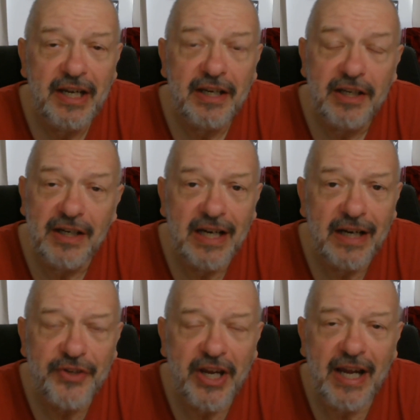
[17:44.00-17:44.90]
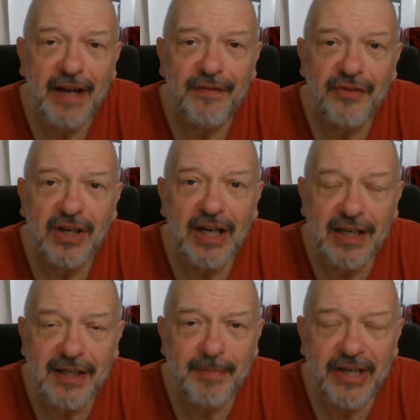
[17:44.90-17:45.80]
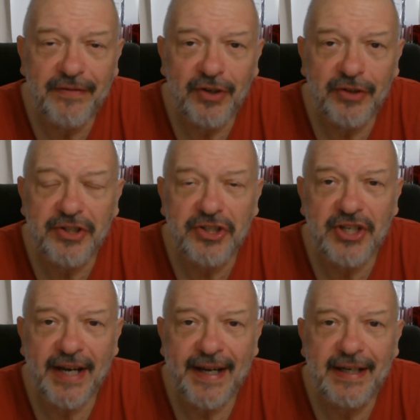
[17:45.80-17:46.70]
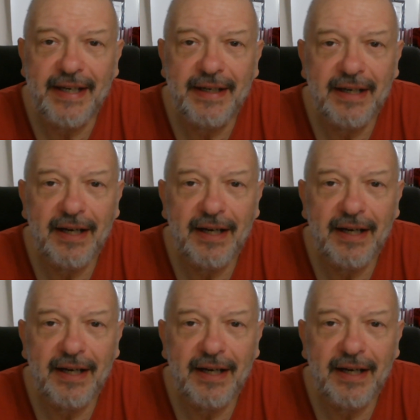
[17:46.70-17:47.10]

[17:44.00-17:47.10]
You have to have a little bit of understanding,